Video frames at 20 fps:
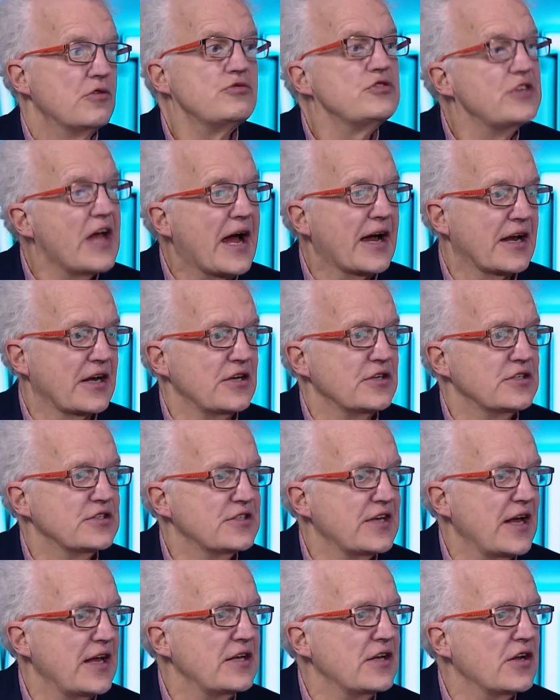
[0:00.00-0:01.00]
Zach had
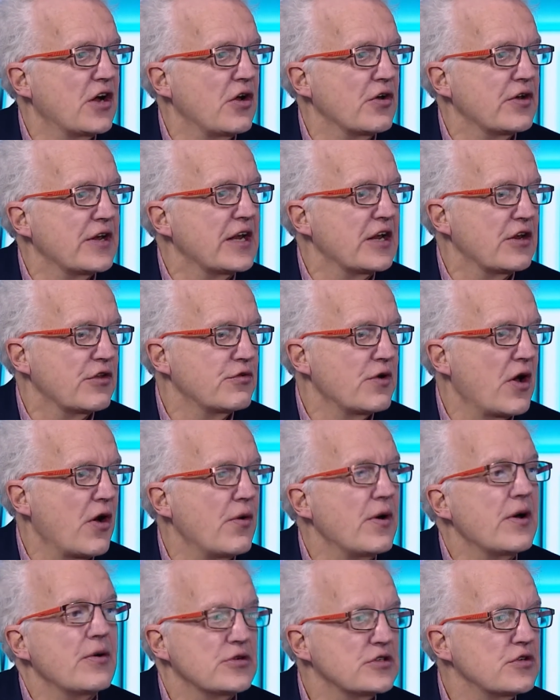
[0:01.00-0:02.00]
said on
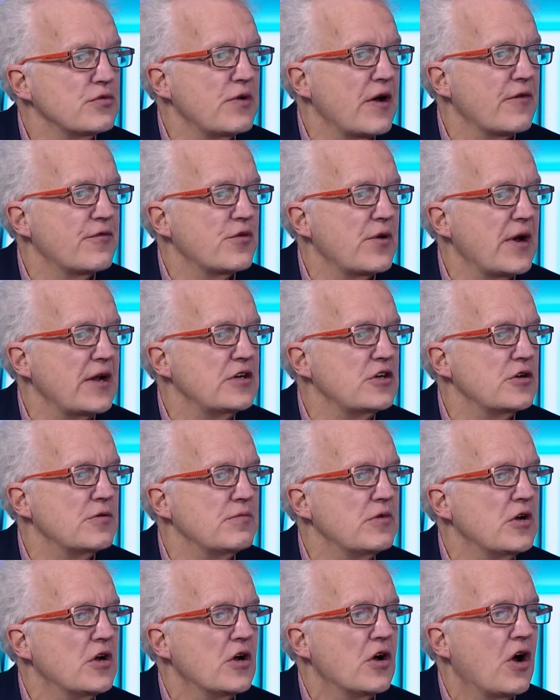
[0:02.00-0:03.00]
Heathrow, it was a
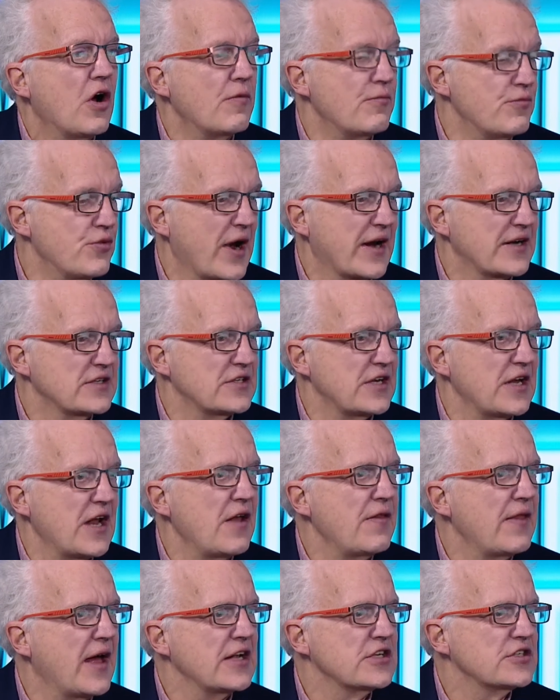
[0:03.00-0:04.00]
referendum on Brexit.
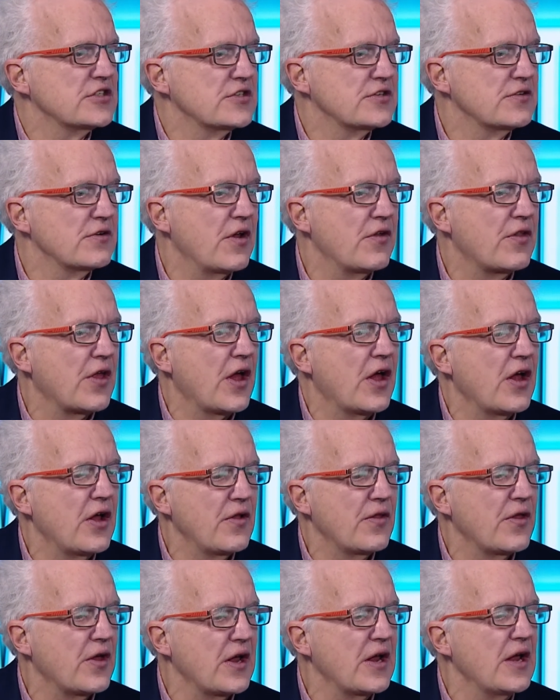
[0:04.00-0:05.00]
And that's
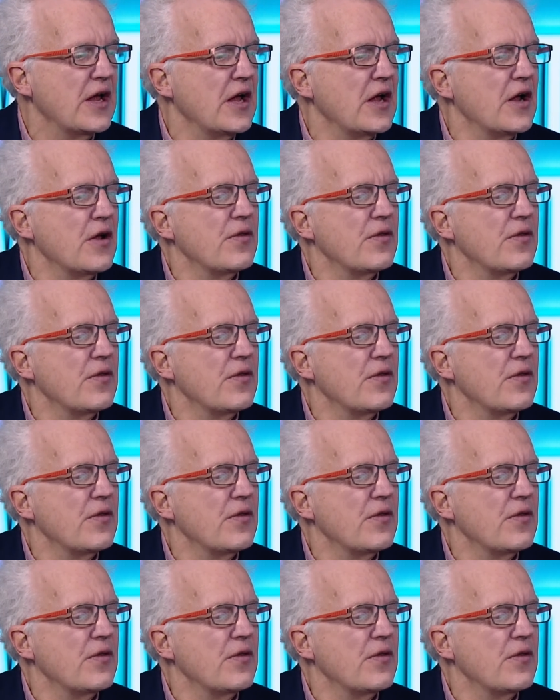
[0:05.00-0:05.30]
the